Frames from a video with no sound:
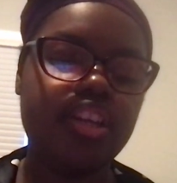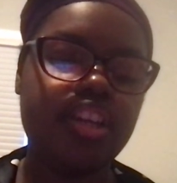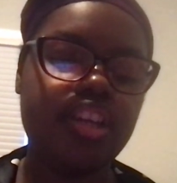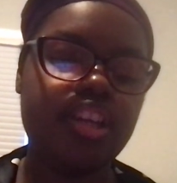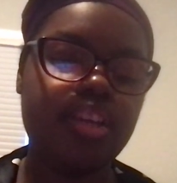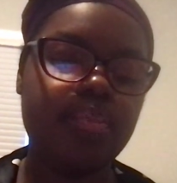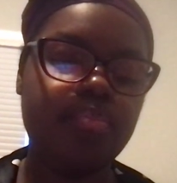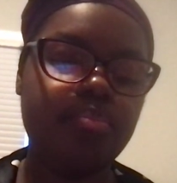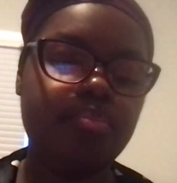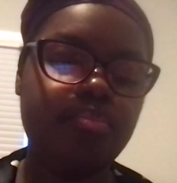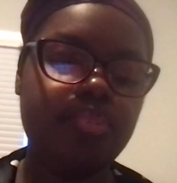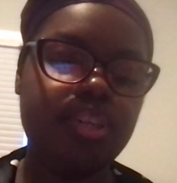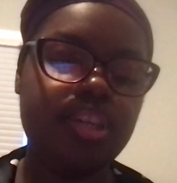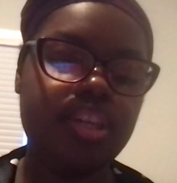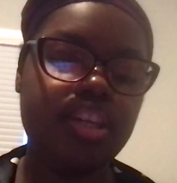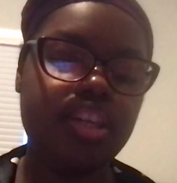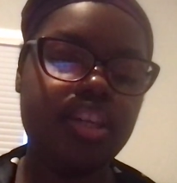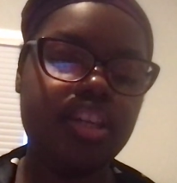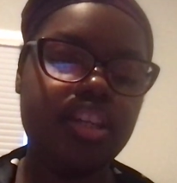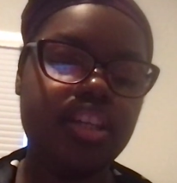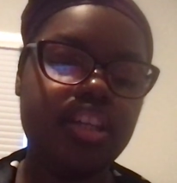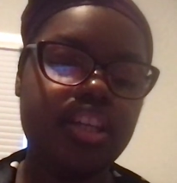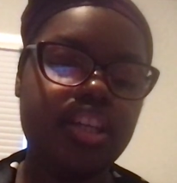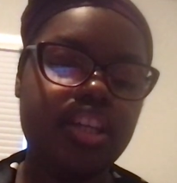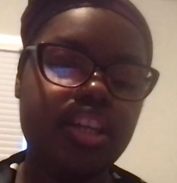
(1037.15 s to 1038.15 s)
can
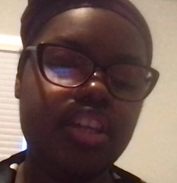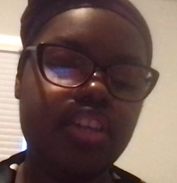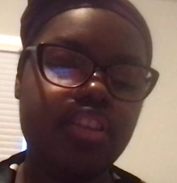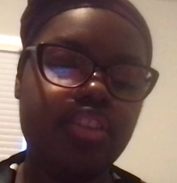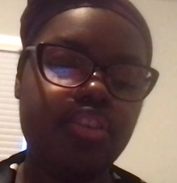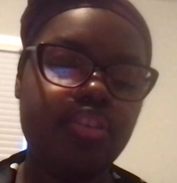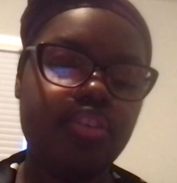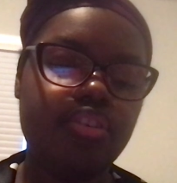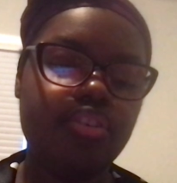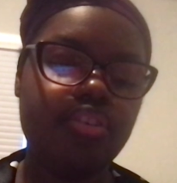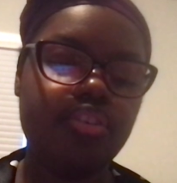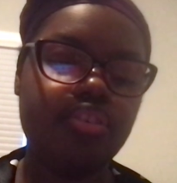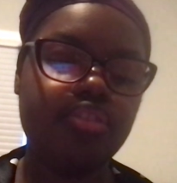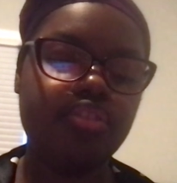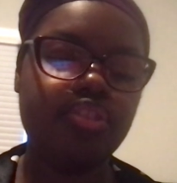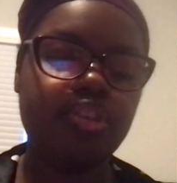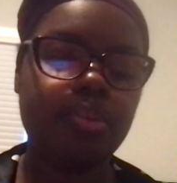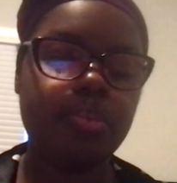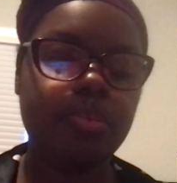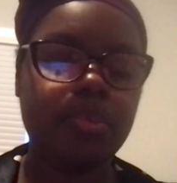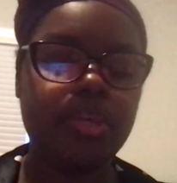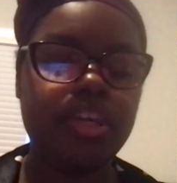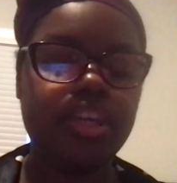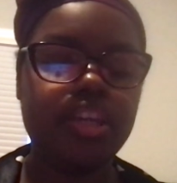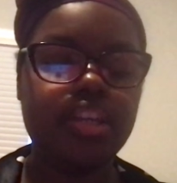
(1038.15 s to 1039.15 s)
mean either to
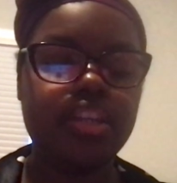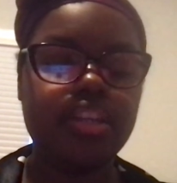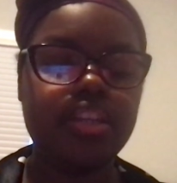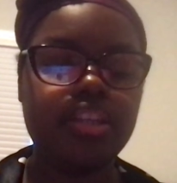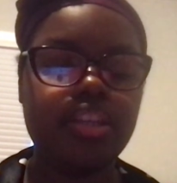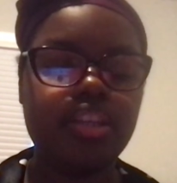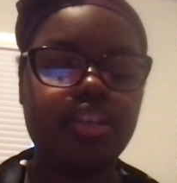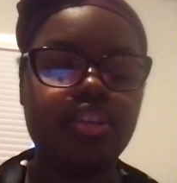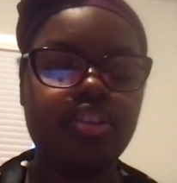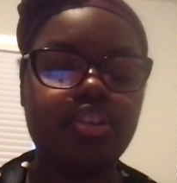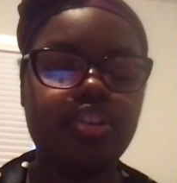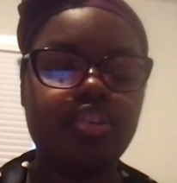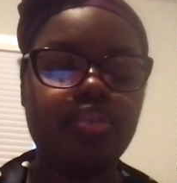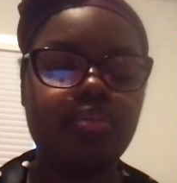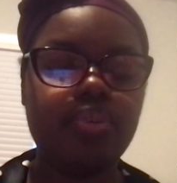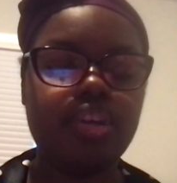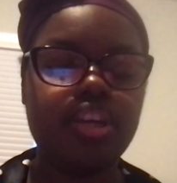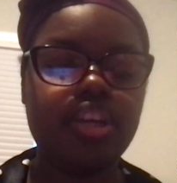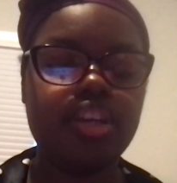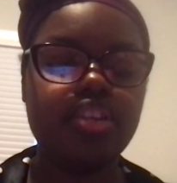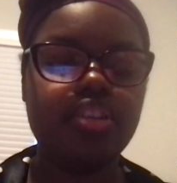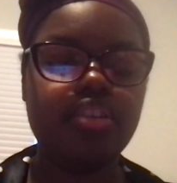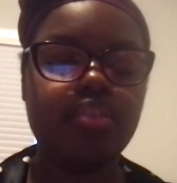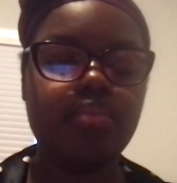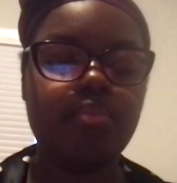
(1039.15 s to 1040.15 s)
make a
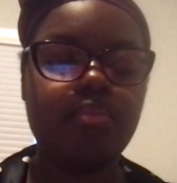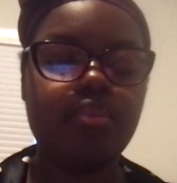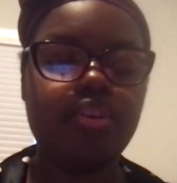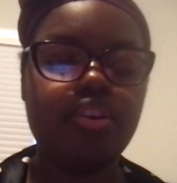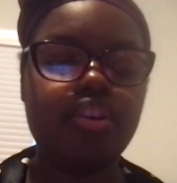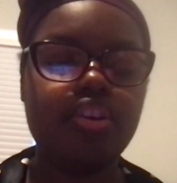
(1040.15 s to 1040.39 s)
situation